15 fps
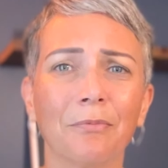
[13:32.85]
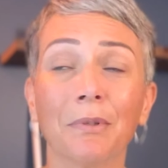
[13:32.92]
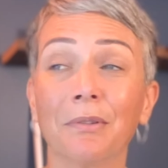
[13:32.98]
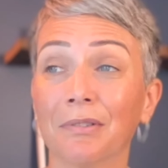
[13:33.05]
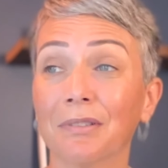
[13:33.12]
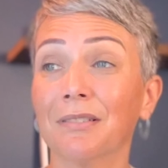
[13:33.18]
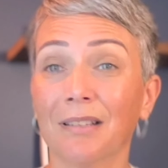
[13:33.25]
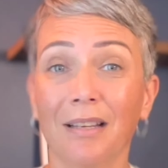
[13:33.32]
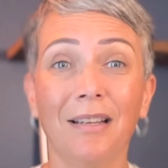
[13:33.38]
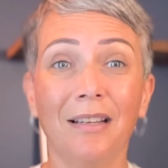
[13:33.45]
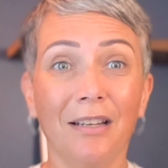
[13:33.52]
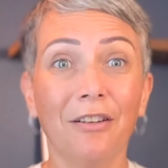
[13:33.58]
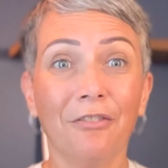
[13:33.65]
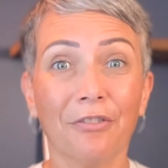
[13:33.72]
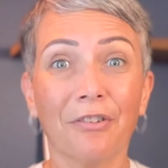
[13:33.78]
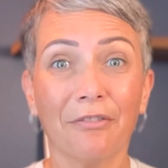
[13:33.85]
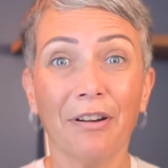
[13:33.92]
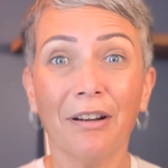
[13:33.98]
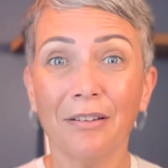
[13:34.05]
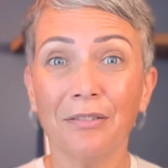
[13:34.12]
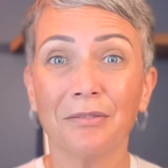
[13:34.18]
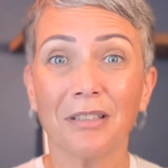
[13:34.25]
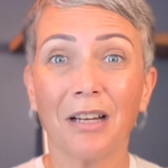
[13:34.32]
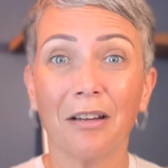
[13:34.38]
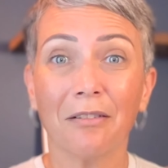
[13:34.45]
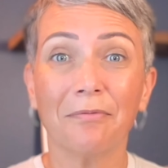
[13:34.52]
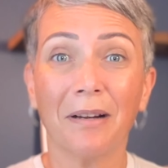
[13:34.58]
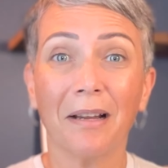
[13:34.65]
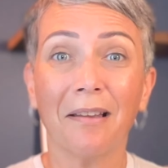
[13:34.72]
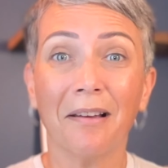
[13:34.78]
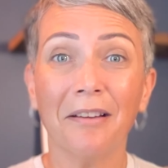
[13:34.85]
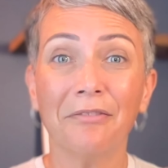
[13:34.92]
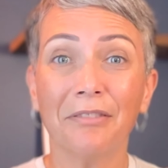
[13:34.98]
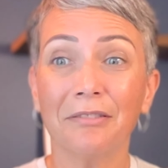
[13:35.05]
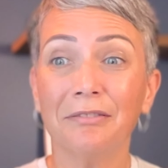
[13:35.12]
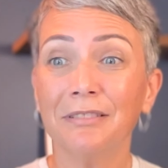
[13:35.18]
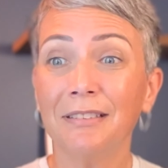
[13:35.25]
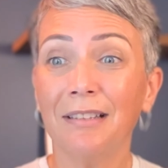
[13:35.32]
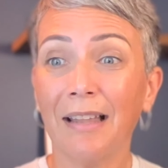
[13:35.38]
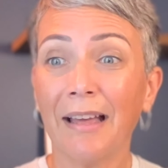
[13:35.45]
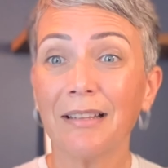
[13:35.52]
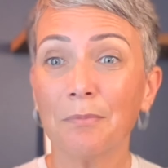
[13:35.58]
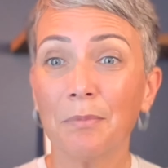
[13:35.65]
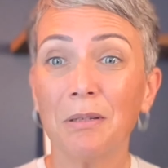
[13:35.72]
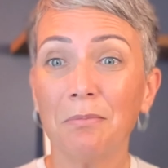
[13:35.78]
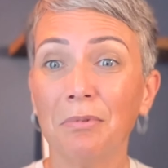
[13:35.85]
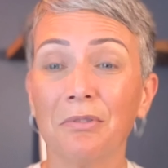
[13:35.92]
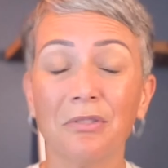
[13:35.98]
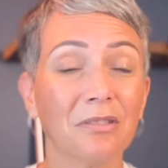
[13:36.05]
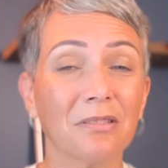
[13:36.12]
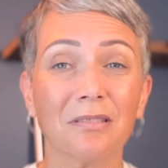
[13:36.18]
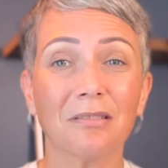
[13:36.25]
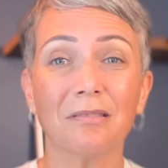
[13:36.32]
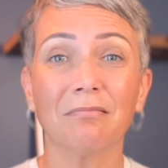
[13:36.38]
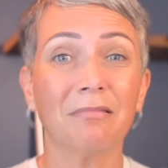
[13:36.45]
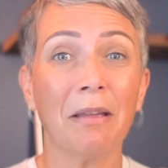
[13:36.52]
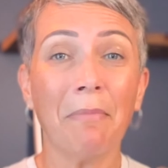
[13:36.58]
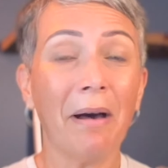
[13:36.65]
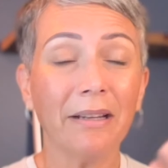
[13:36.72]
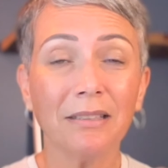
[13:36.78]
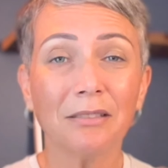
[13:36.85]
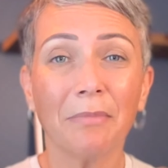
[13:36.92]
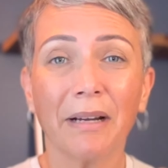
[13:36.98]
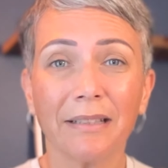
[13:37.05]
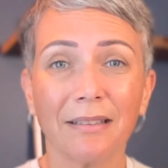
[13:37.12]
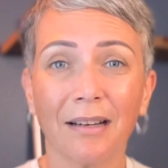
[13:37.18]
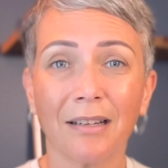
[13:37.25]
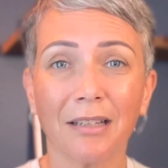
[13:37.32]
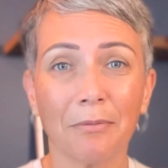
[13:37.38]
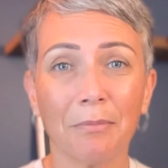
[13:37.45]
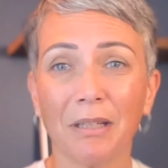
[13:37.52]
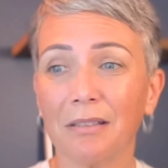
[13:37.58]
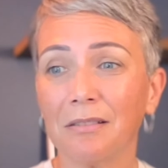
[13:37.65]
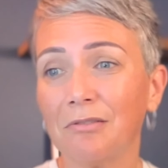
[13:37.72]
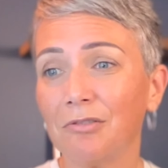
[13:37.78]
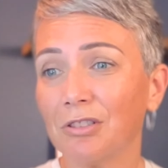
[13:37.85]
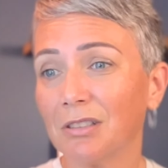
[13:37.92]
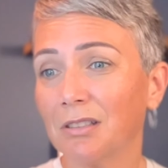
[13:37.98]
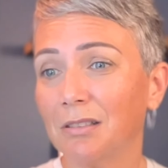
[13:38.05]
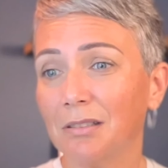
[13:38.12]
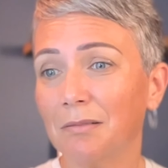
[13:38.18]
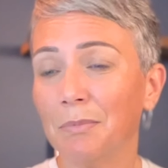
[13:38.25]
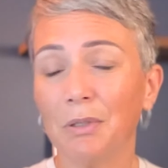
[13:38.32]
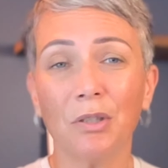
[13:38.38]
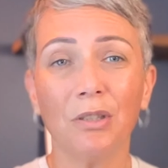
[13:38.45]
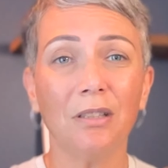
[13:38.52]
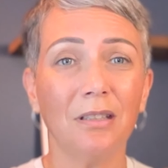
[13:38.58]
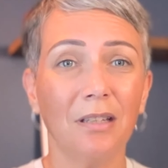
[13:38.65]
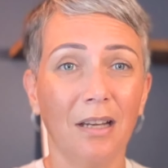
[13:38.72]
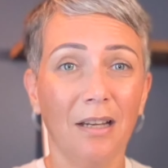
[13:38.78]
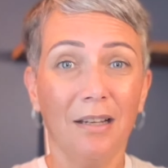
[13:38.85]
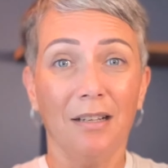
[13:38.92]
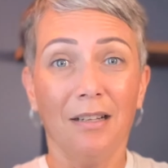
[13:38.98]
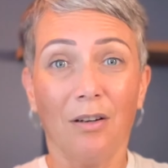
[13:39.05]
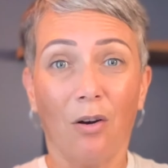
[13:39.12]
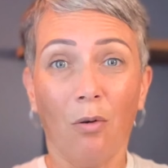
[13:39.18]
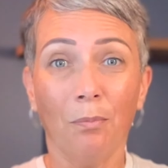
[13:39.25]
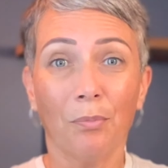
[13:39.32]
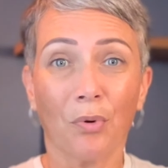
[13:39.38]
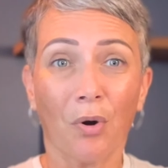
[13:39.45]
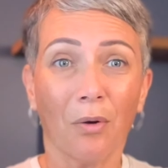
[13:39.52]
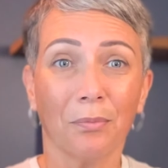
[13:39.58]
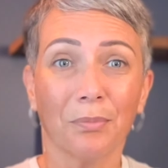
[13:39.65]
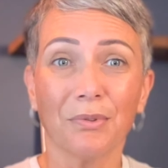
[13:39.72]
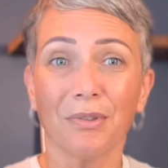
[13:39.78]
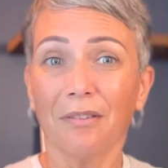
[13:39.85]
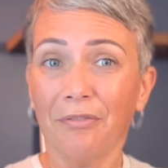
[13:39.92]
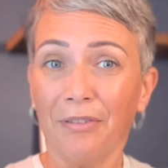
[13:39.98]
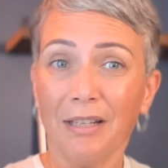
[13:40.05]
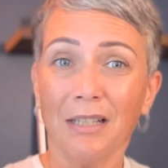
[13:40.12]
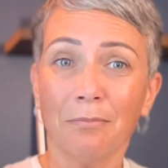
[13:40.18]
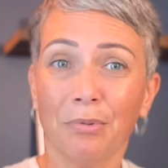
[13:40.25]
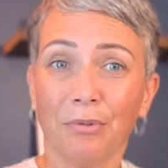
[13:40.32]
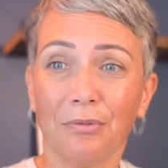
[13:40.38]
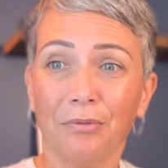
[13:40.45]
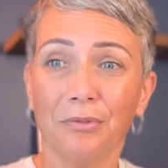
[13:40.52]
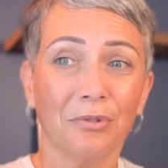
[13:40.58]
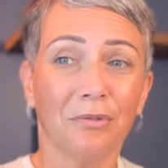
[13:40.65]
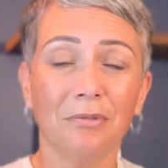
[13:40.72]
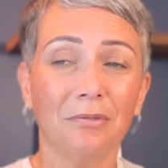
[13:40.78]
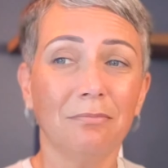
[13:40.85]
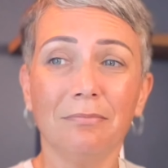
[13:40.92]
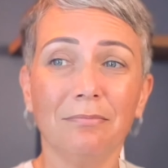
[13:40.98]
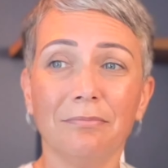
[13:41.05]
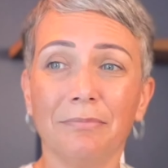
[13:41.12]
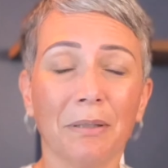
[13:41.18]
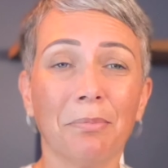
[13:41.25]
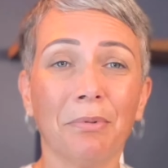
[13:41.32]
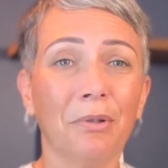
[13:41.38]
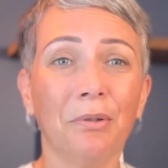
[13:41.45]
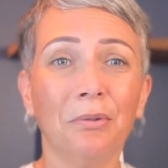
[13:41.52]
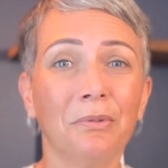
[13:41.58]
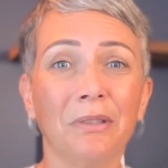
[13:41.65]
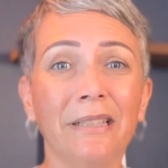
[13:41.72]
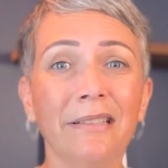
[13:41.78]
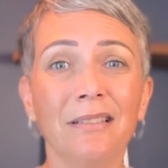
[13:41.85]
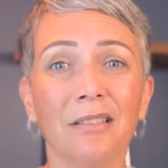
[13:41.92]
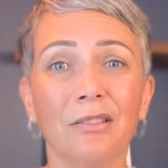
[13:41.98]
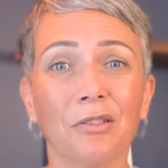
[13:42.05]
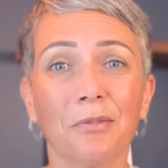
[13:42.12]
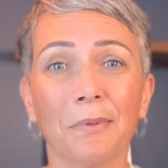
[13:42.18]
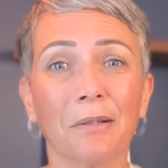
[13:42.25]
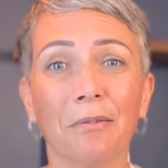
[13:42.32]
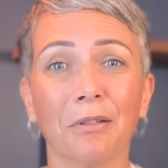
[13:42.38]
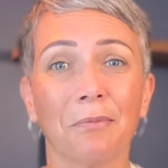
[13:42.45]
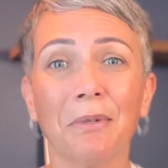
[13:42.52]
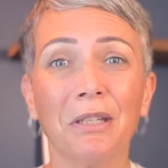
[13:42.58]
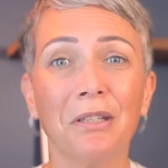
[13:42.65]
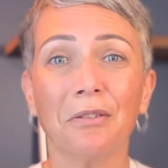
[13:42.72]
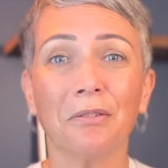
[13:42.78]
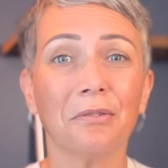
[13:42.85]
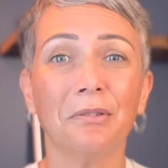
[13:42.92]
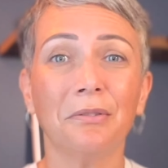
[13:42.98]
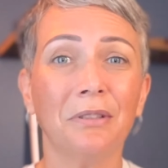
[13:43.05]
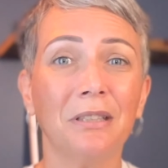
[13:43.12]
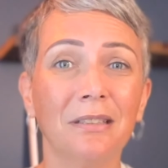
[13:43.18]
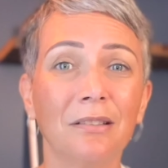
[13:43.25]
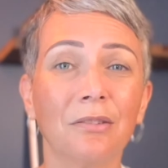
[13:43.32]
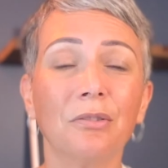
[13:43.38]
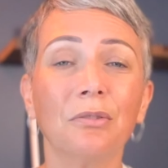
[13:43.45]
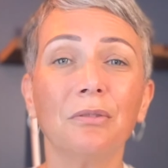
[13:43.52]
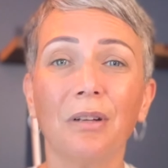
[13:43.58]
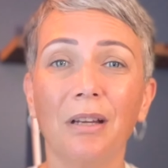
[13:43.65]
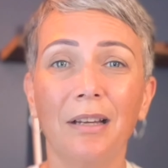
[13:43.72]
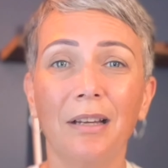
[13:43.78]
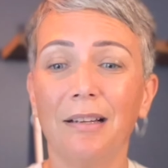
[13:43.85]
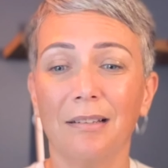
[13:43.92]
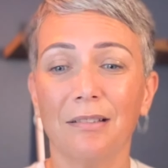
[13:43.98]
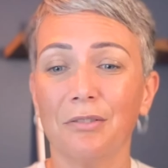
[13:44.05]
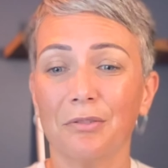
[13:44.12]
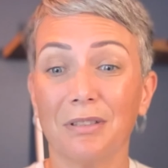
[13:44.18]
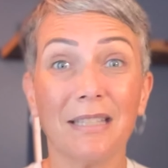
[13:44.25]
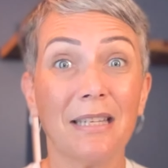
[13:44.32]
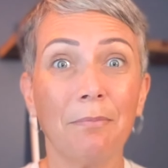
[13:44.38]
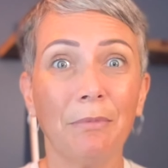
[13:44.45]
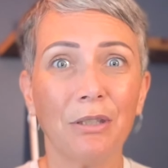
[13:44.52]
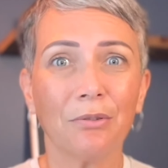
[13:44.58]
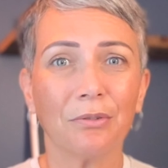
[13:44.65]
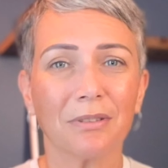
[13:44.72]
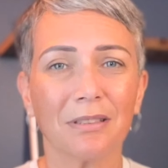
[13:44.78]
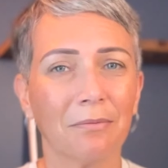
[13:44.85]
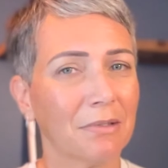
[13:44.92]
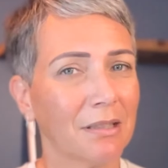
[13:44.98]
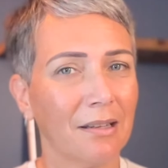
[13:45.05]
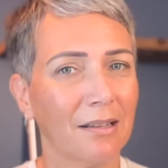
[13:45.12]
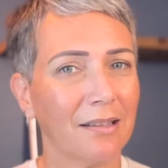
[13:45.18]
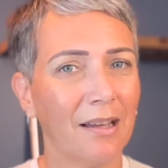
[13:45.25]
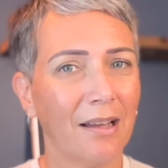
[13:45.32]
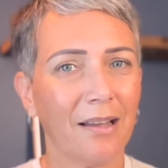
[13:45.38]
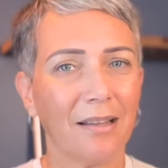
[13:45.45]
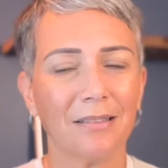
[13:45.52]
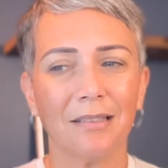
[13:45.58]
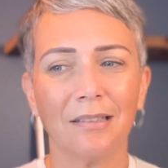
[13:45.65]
Because for a very long time in my life, I would let people just demand my time and just be on prompt, available to people who needed to speak with me, or who needed to see me, or something like that.